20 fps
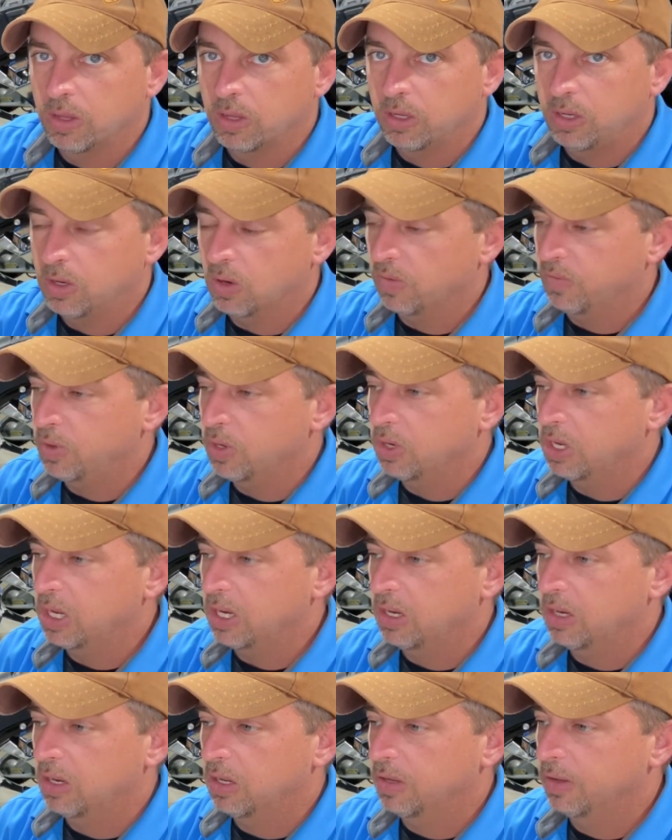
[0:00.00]
If you're
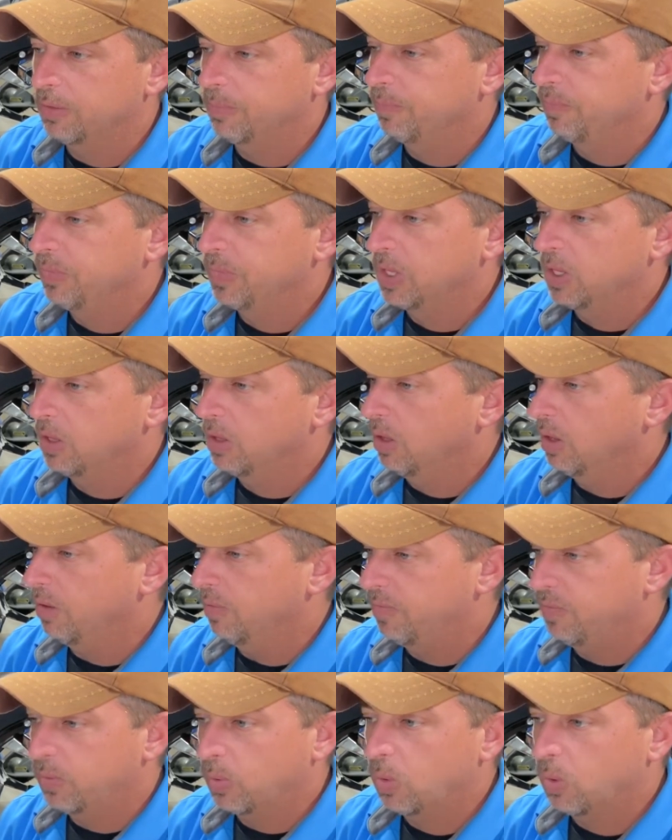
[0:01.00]
getting a
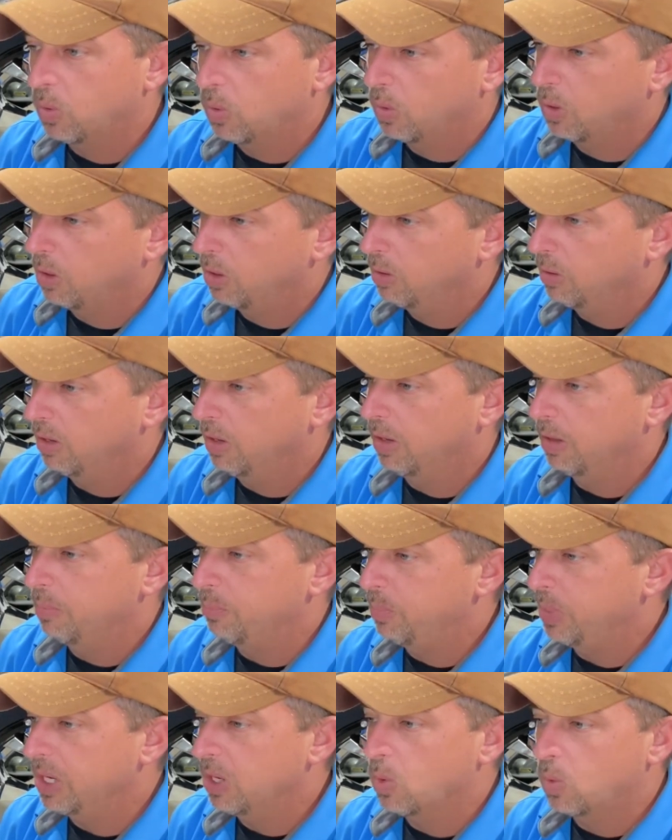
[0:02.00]
4-door
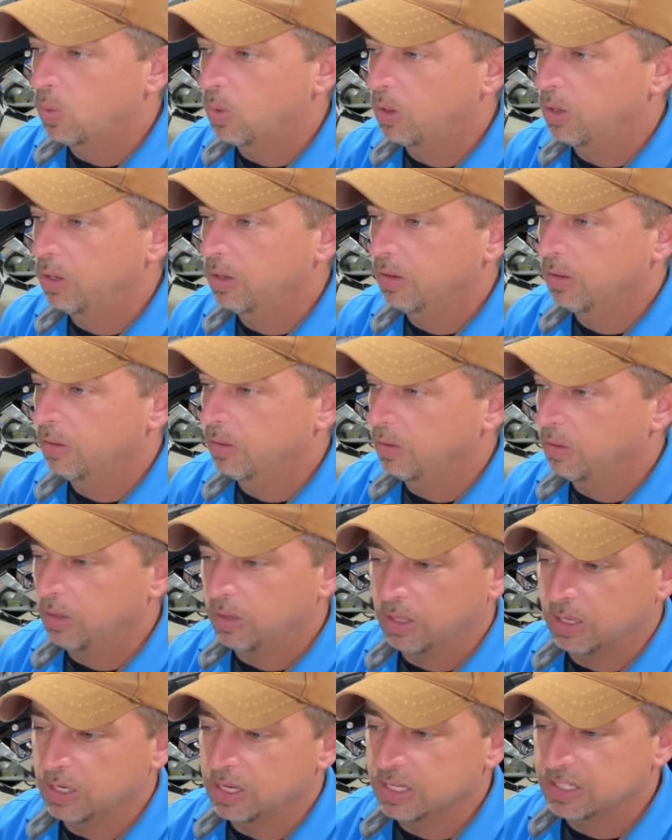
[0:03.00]
Bighorn
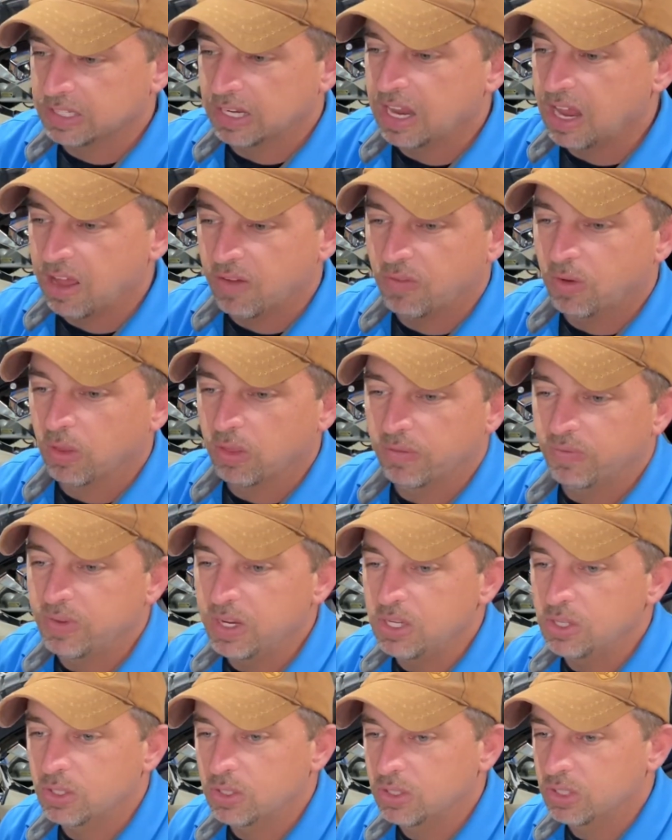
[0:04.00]
that doesn't have all the
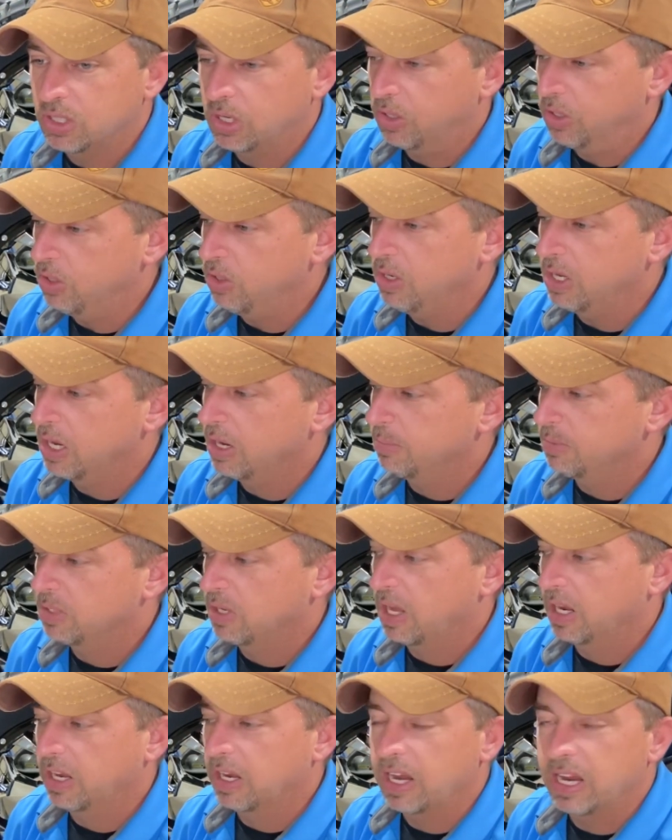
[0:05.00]
features, you get up to
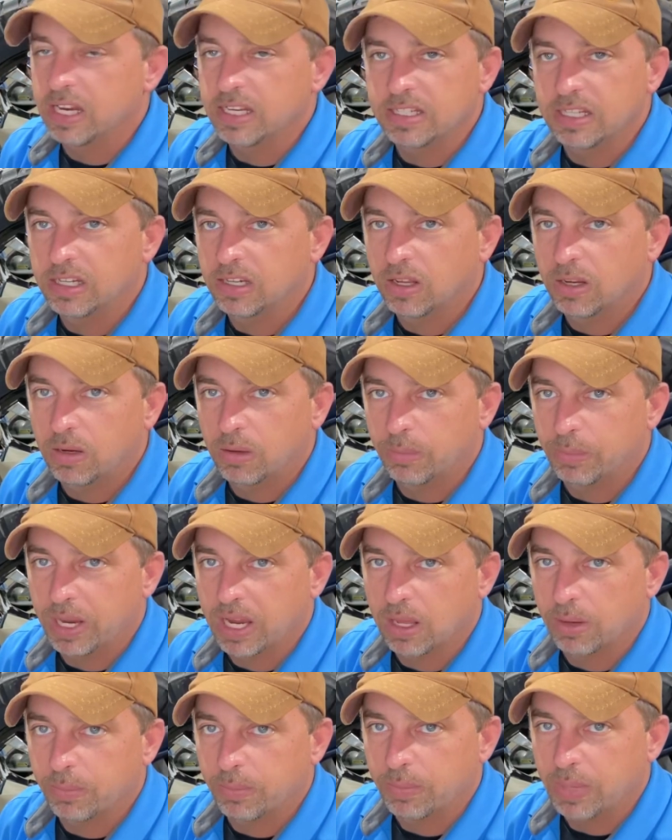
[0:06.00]
like an 1,800
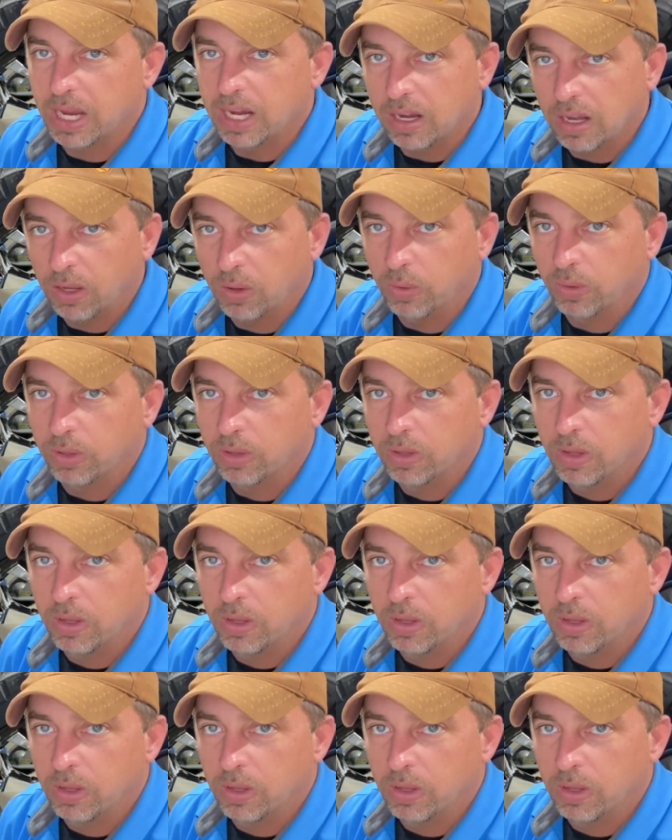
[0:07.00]
pound payload.